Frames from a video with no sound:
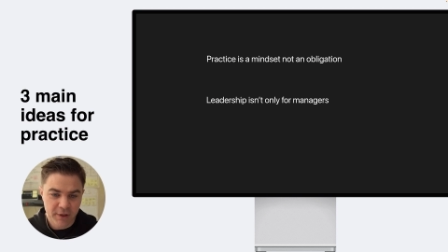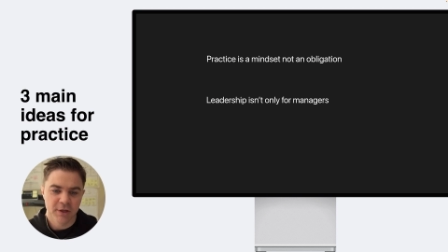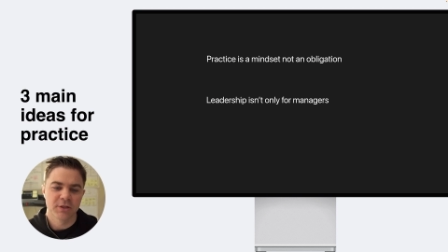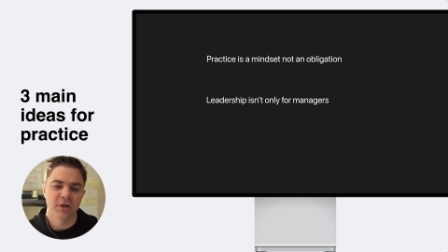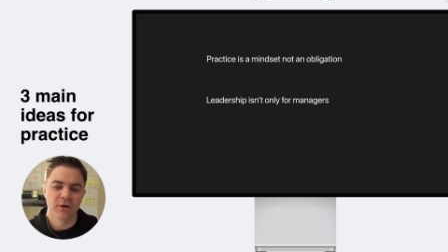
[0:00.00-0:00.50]

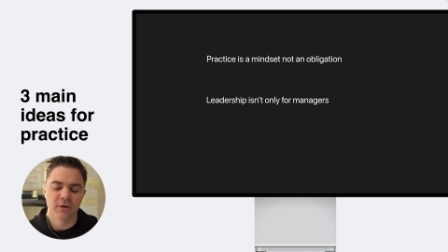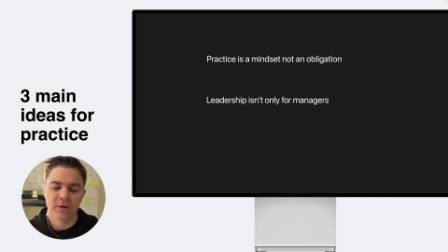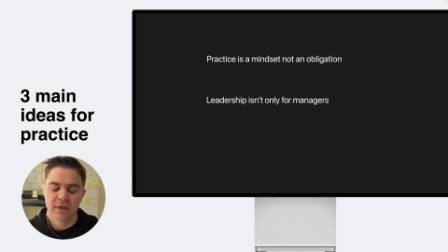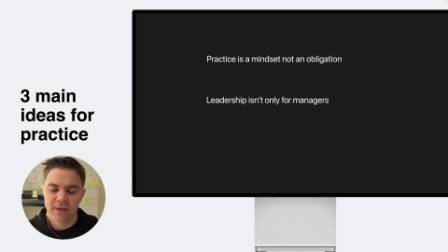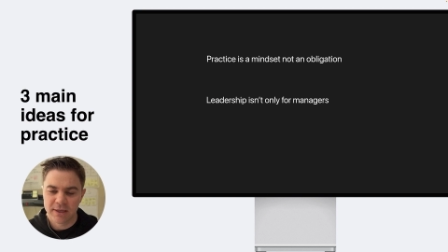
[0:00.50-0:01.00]
So
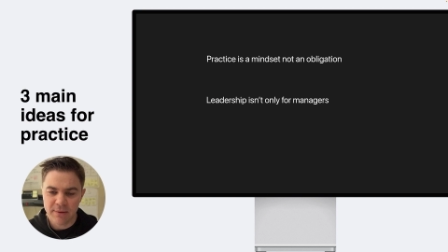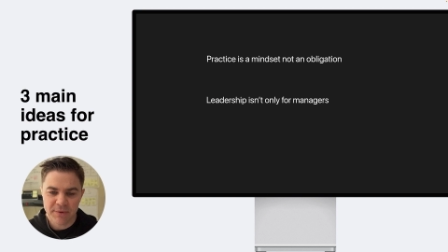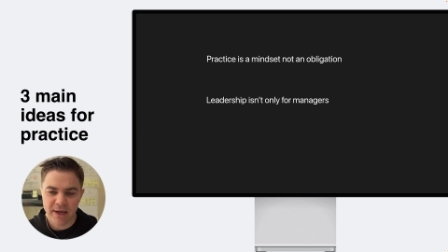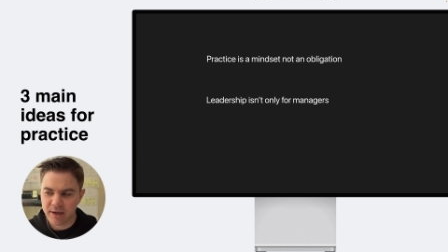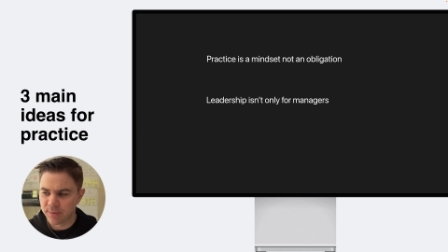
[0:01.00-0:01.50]
keep
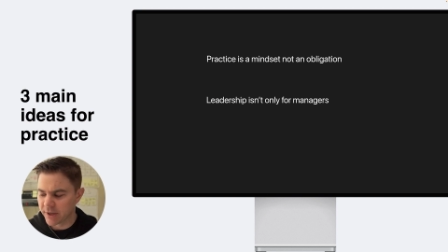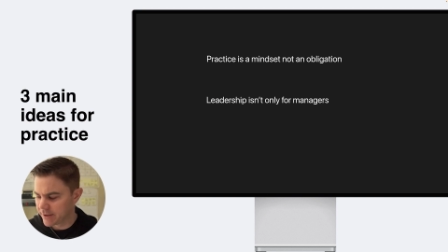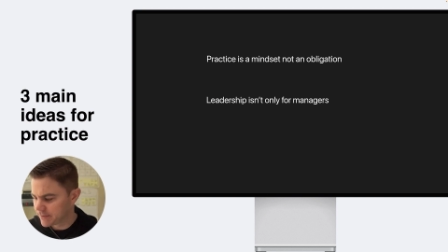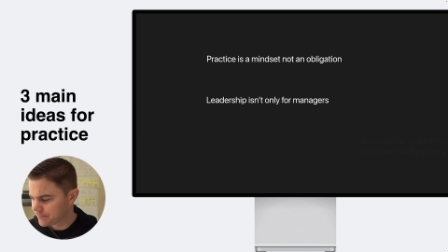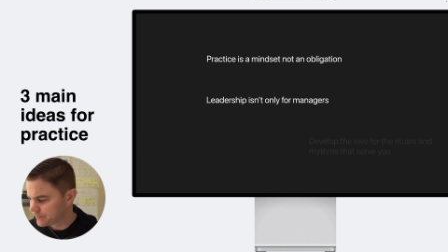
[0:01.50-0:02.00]
that in mind.
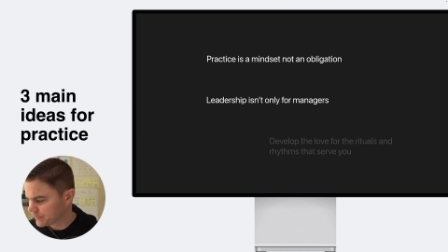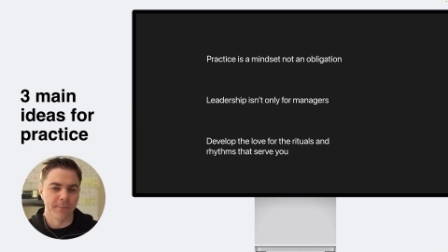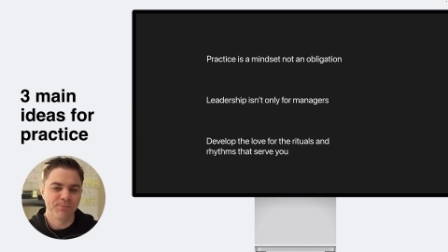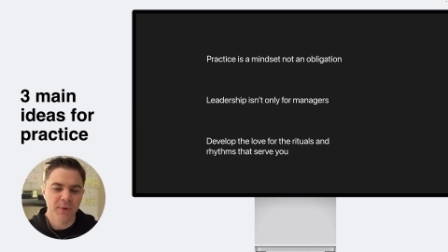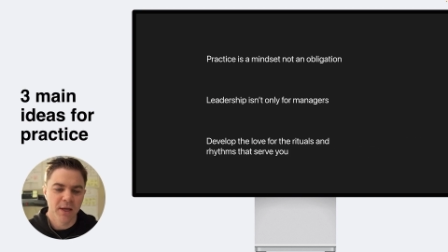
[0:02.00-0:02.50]

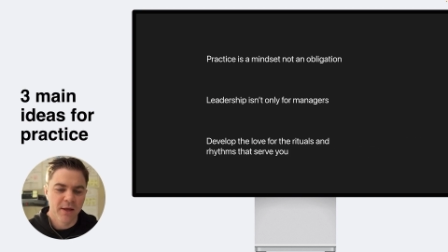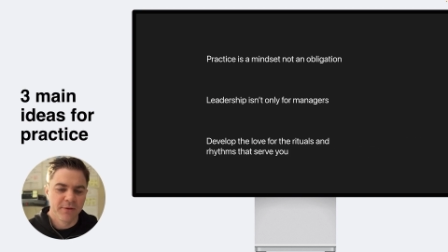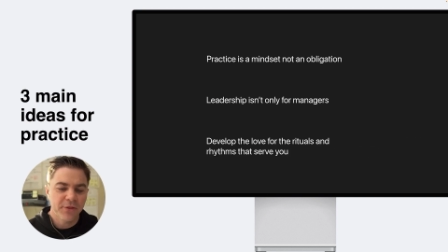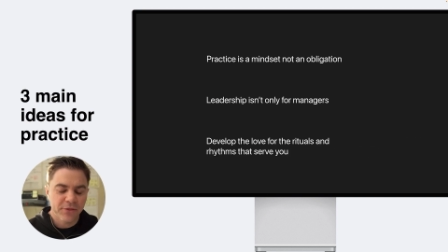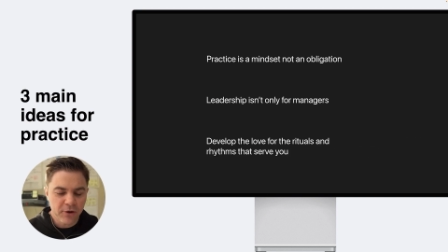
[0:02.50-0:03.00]
The
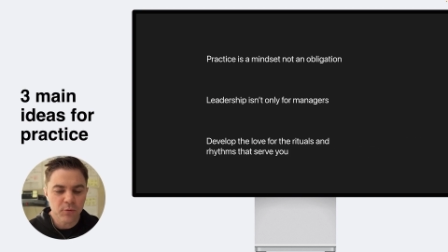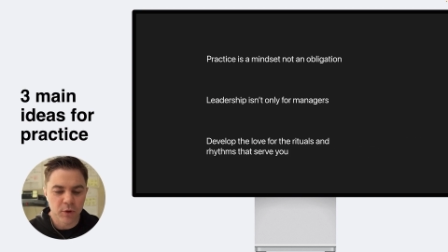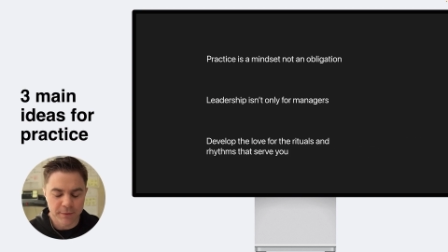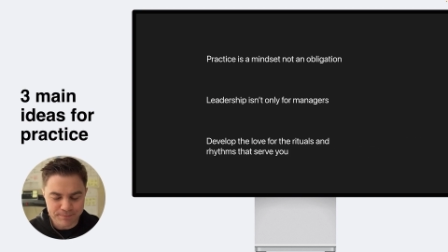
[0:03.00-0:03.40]
third one